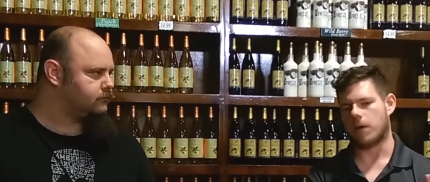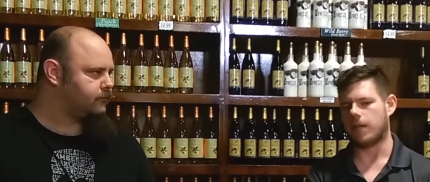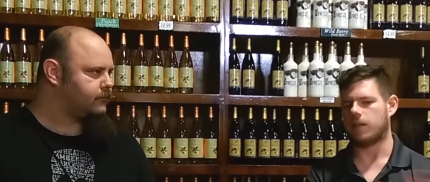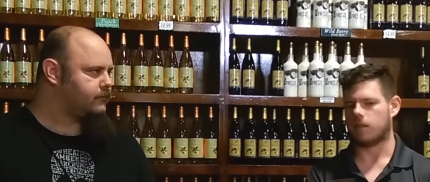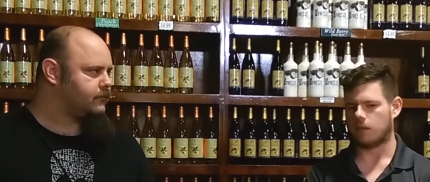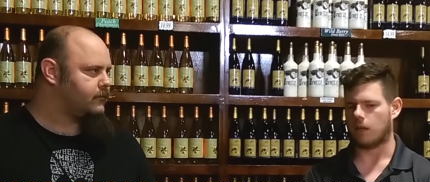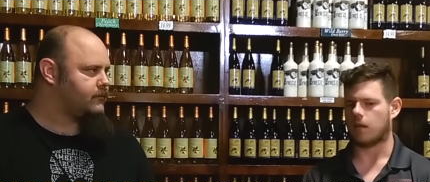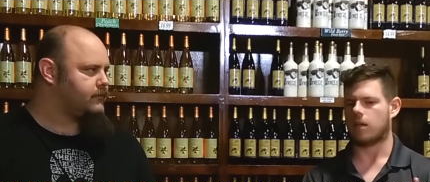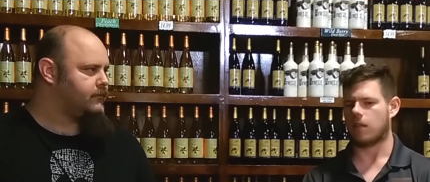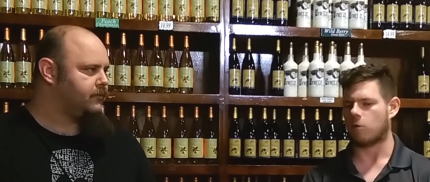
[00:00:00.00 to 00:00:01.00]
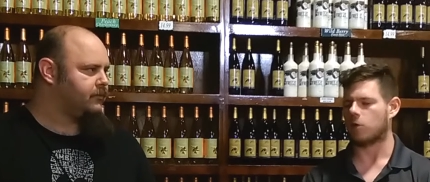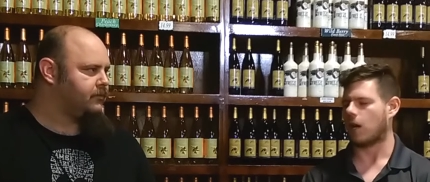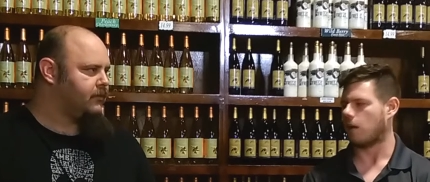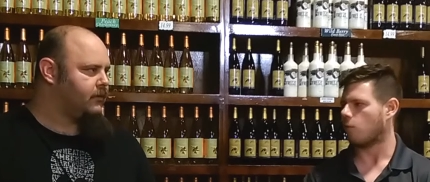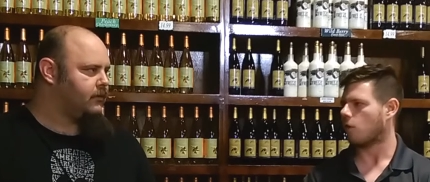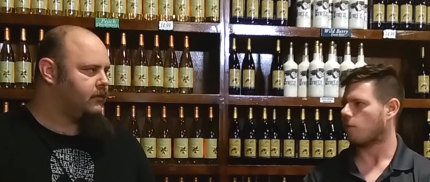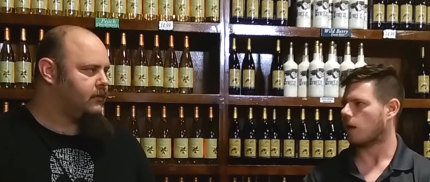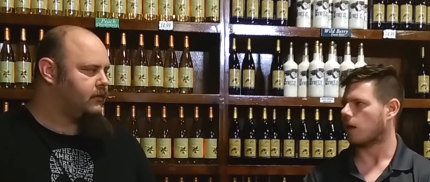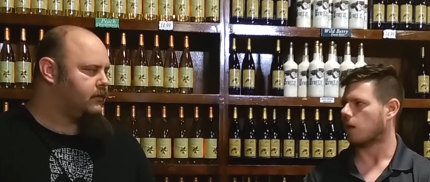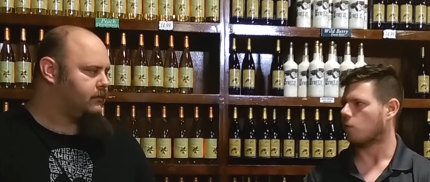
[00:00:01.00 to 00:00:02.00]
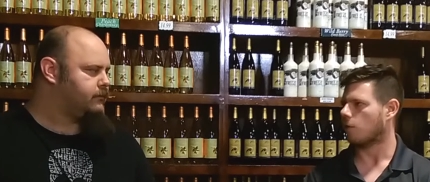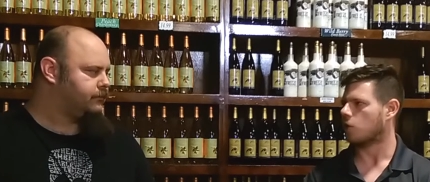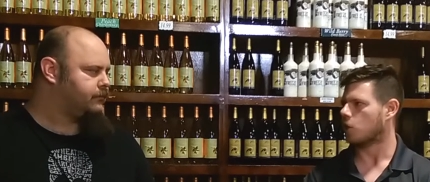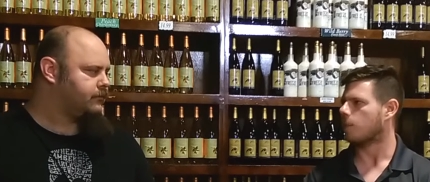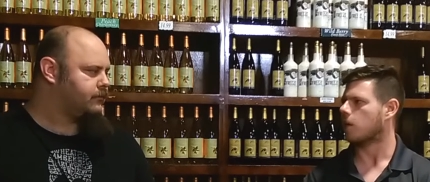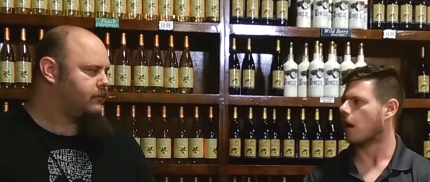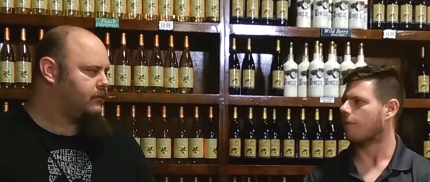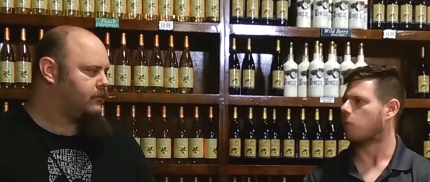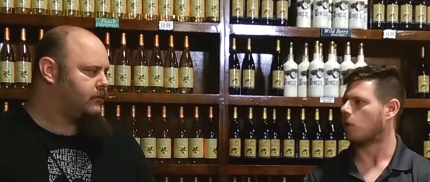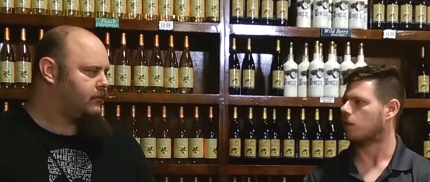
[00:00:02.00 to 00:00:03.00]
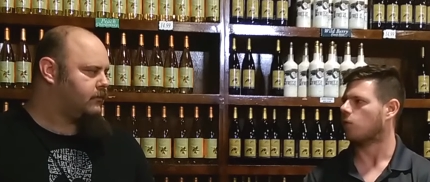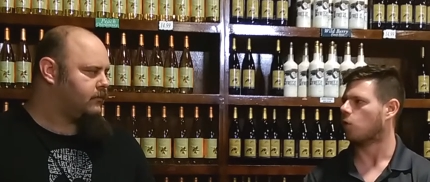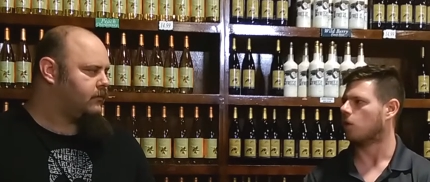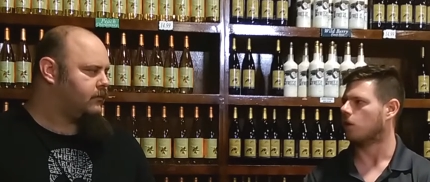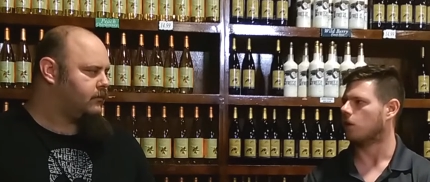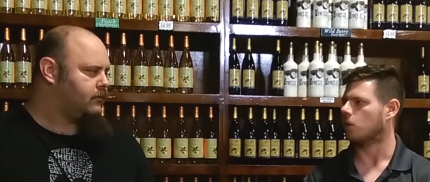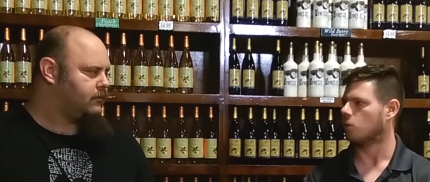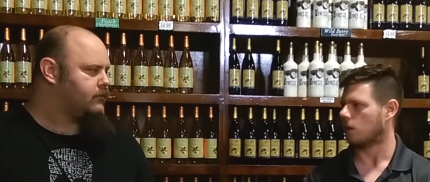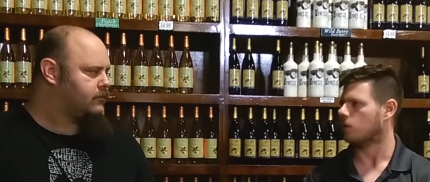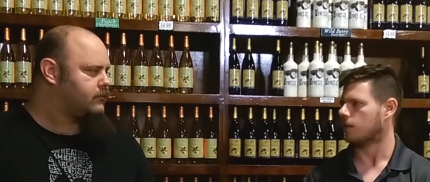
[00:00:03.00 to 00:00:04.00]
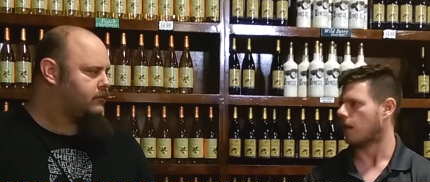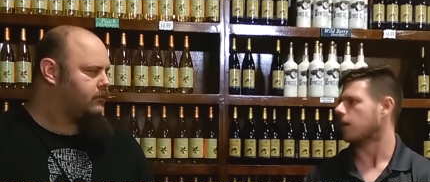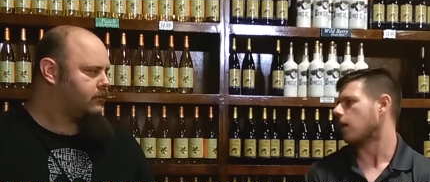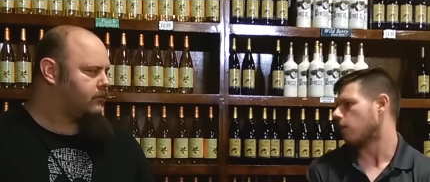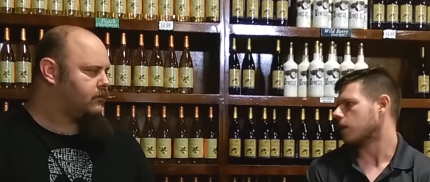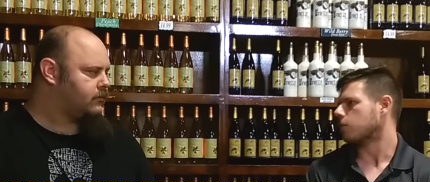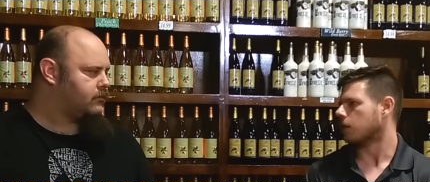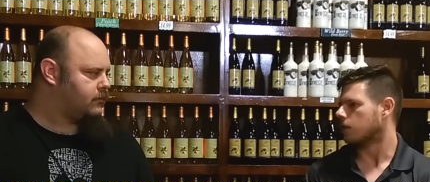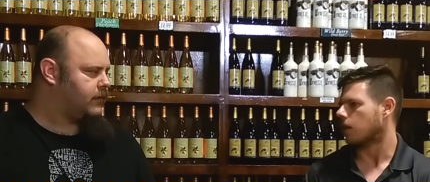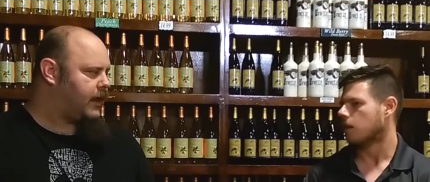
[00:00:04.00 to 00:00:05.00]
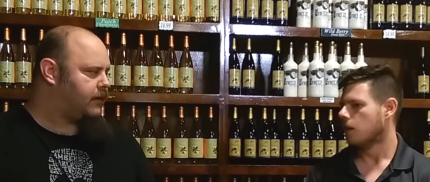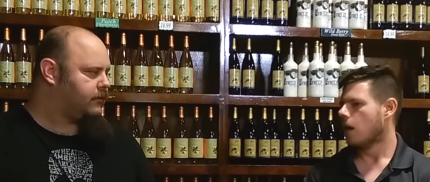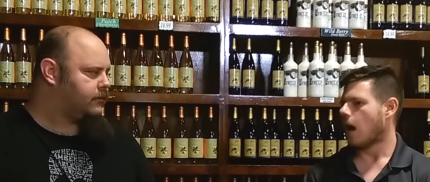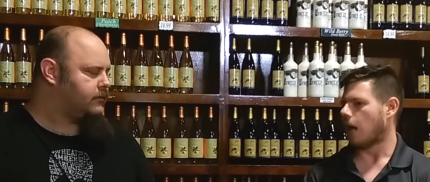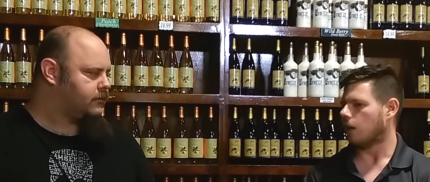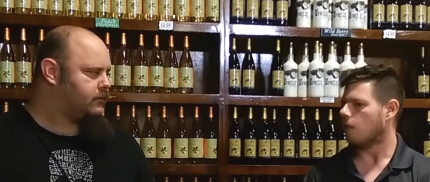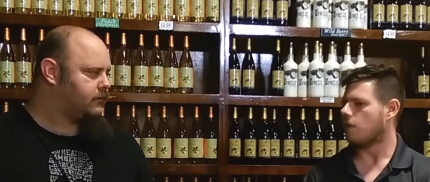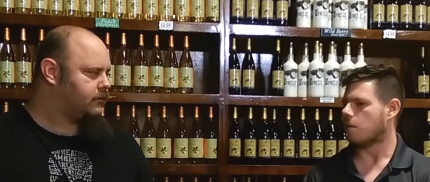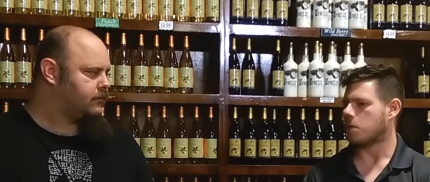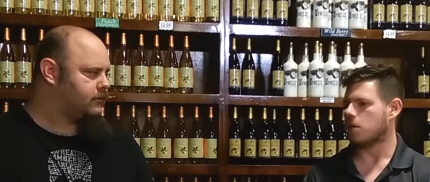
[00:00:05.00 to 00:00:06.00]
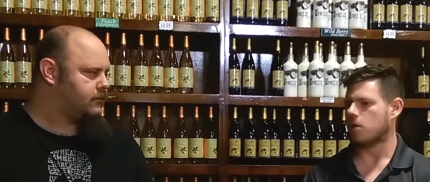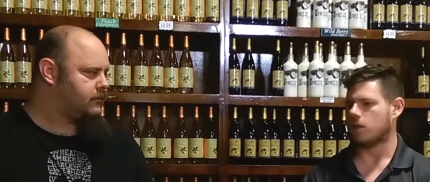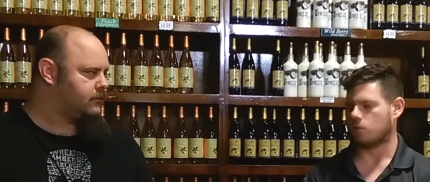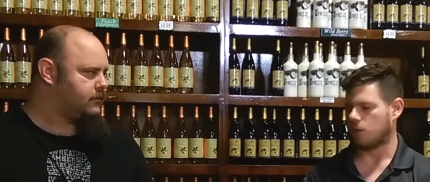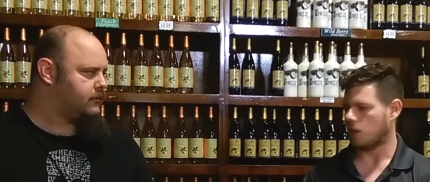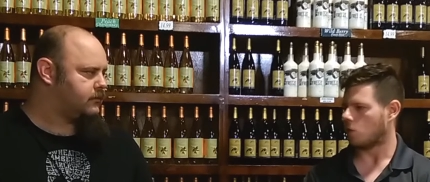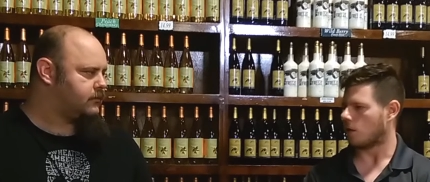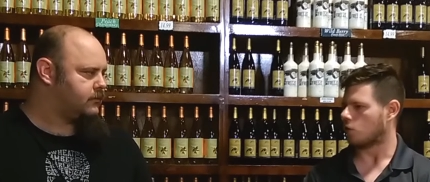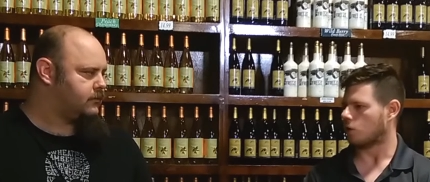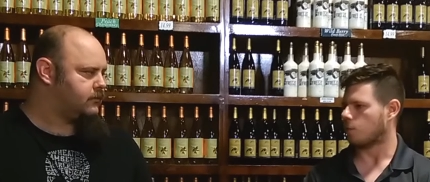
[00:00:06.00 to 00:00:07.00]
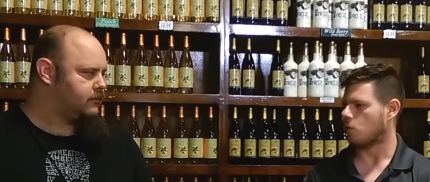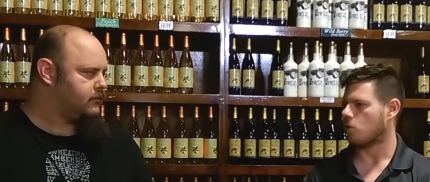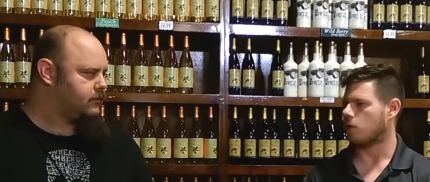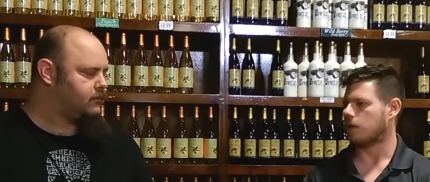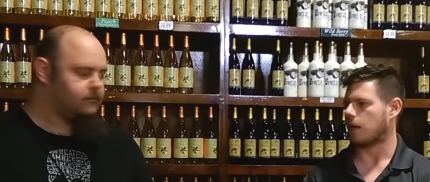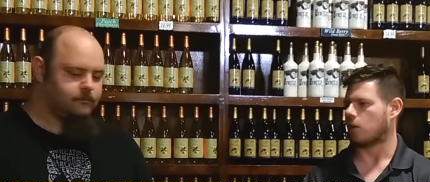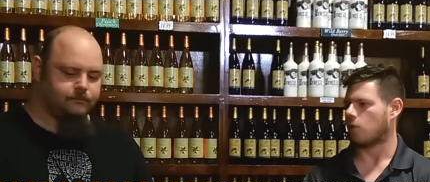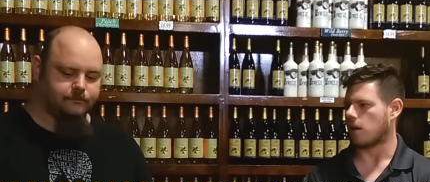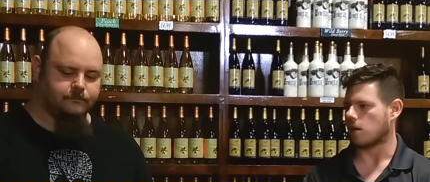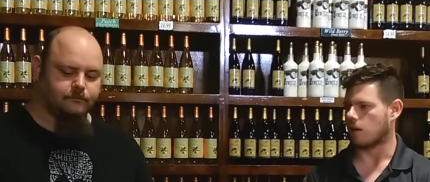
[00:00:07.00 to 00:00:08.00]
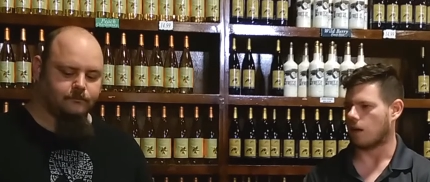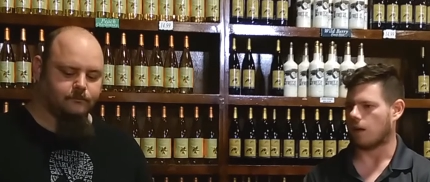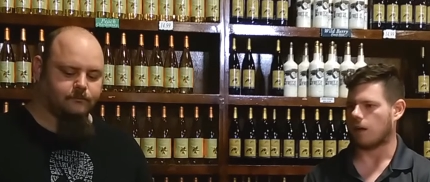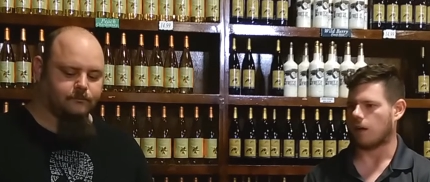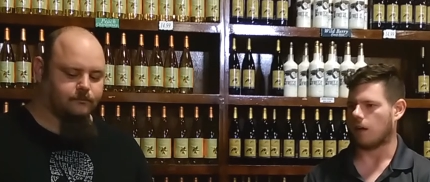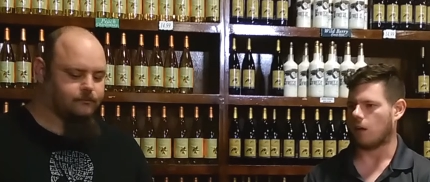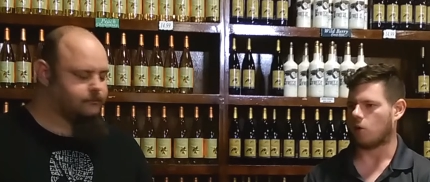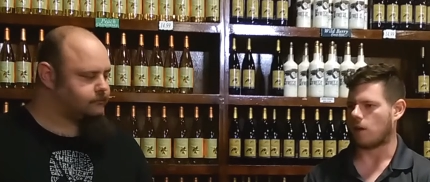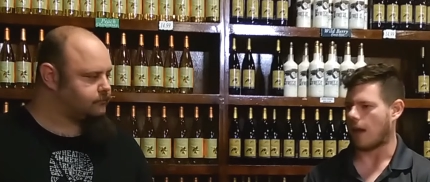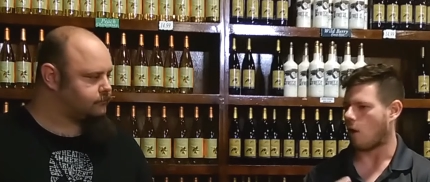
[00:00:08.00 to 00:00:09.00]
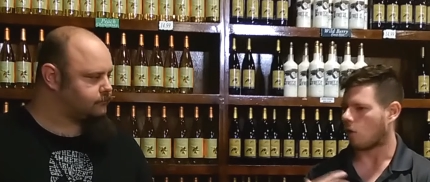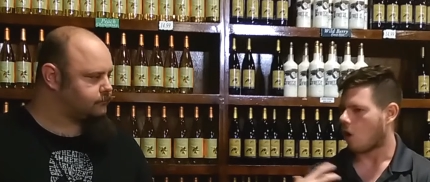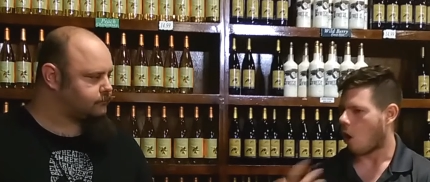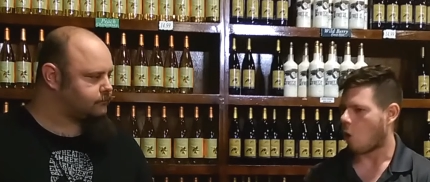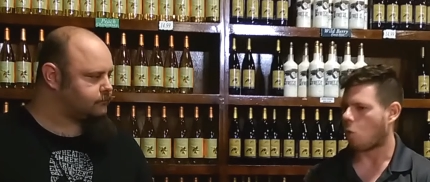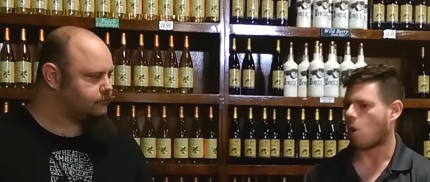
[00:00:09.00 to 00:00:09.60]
Speaker 1: But uh, that was kind of one of my one of my jumping off points for when designing that recipe. Is that I love that beer. It's really great triple. It's got a great, uh, great alcohol